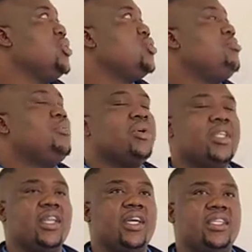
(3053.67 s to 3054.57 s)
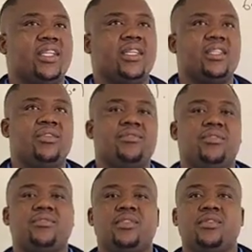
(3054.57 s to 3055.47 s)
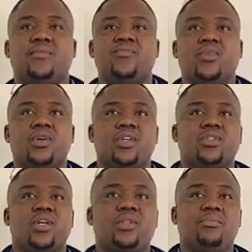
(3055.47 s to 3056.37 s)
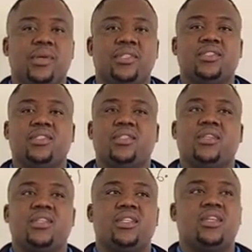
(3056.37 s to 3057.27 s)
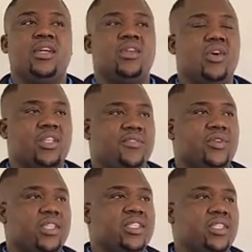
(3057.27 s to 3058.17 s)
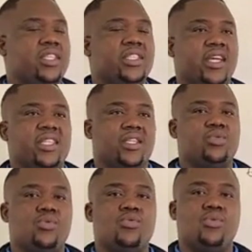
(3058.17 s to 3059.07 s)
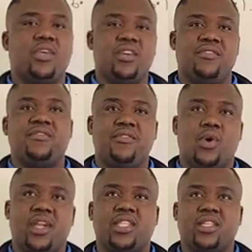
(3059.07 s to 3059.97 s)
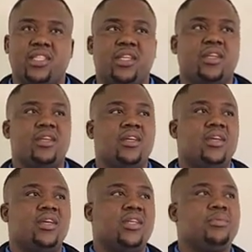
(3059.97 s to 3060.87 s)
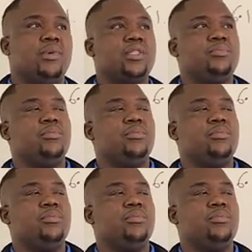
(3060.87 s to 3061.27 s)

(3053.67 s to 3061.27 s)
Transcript: to be more than 850. So it means in order for this detector to give correct reading, it must be